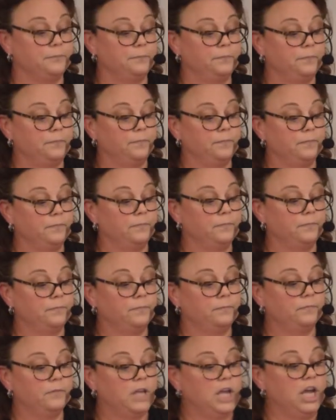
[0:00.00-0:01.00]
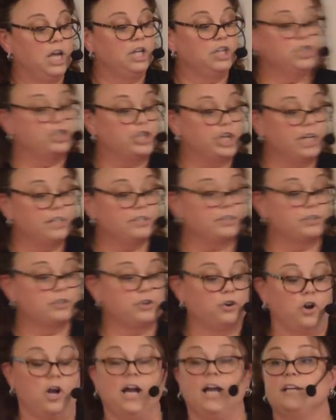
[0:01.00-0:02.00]
Amen.
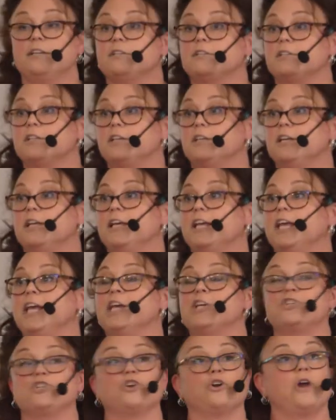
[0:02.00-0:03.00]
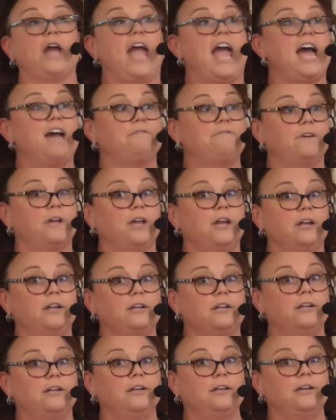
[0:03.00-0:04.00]
Jesus Christ is your
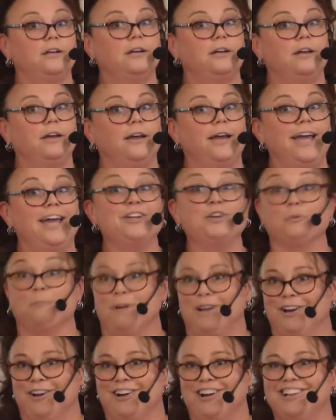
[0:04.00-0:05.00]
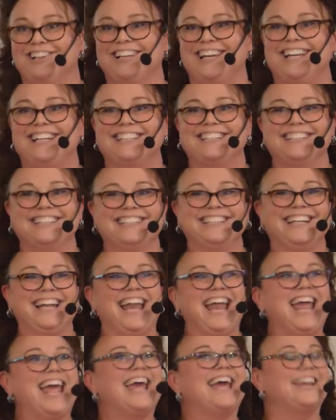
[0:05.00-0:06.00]
advocate and your paraclete
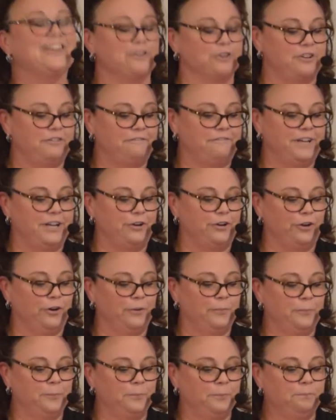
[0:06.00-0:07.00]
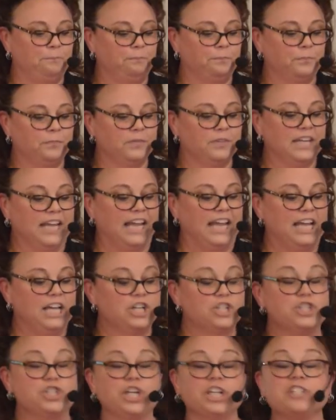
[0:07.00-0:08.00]
and your defender.
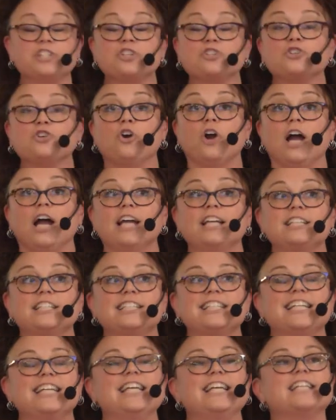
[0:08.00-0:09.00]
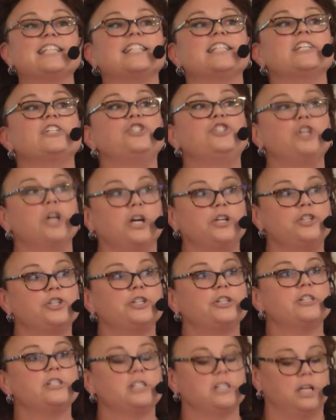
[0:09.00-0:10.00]
Jesus Christ is the
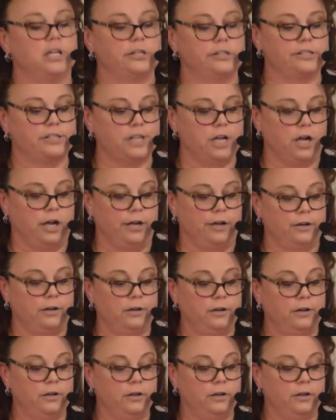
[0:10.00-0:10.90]
judge's son.